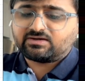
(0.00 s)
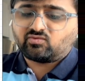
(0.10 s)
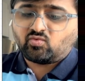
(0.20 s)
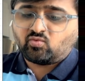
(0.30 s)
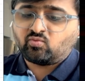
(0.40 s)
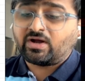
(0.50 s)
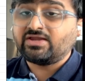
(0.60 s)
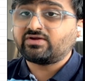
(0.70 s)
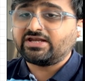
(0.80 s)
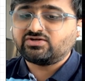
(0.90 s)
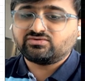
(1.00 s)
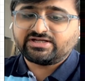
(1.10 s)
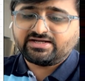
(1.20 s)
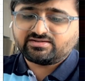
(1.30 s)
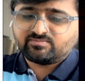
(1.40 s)
Why you can do
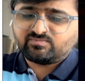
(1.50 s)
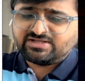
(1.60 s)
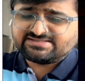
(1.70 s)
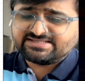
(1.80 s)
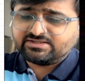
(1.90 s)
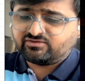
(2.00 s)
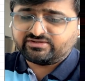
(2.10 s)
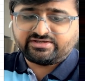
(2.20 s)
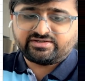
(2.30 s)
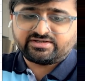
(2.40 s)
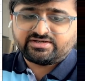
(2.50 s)
that? Let's see over here.